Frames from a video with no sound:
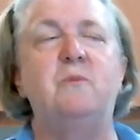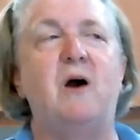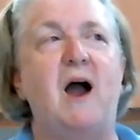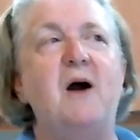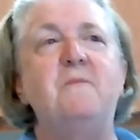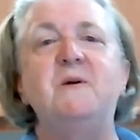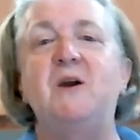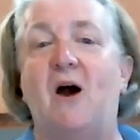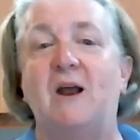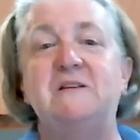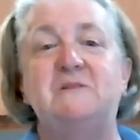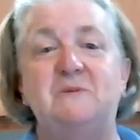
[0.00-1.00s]
I'll be
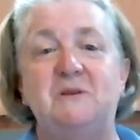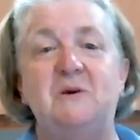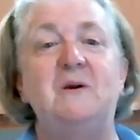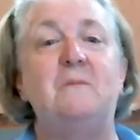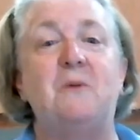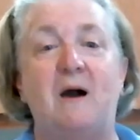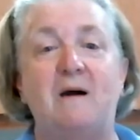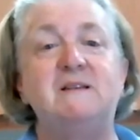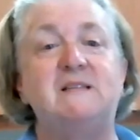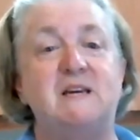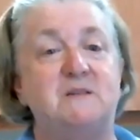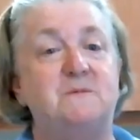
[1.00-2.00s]
honest with you, it probably
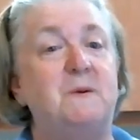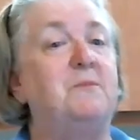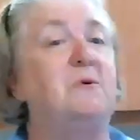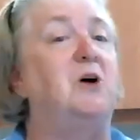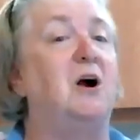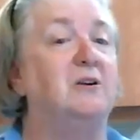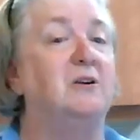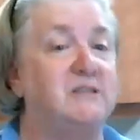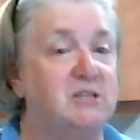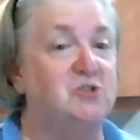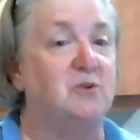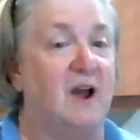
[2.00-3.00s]
takes people longer
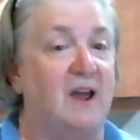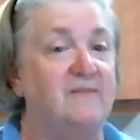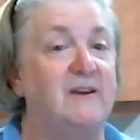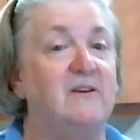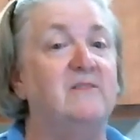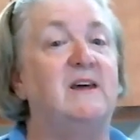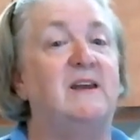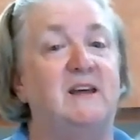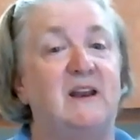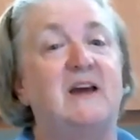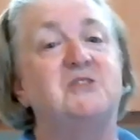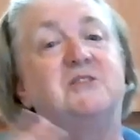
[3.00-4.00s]
to drive here than it
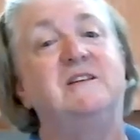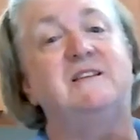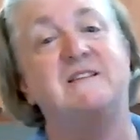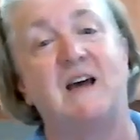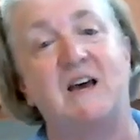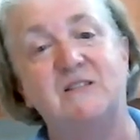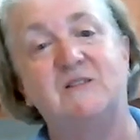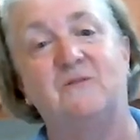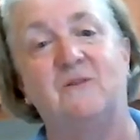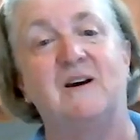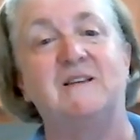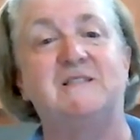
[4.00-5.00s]
actually does
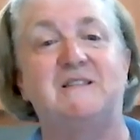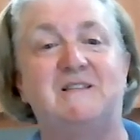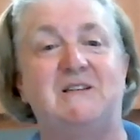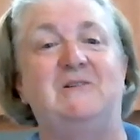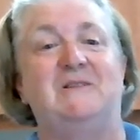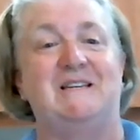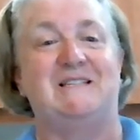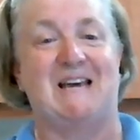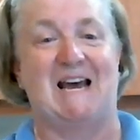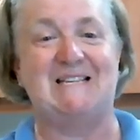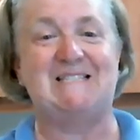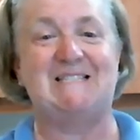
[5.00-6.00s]
for us to do the
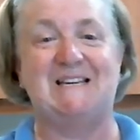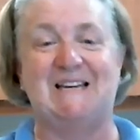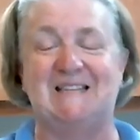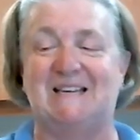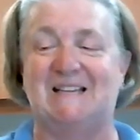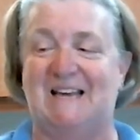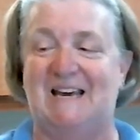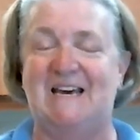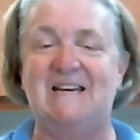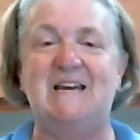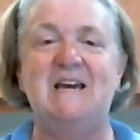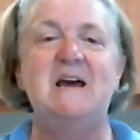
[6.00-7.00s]
testing of the
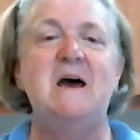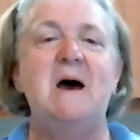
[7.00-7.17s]
lid.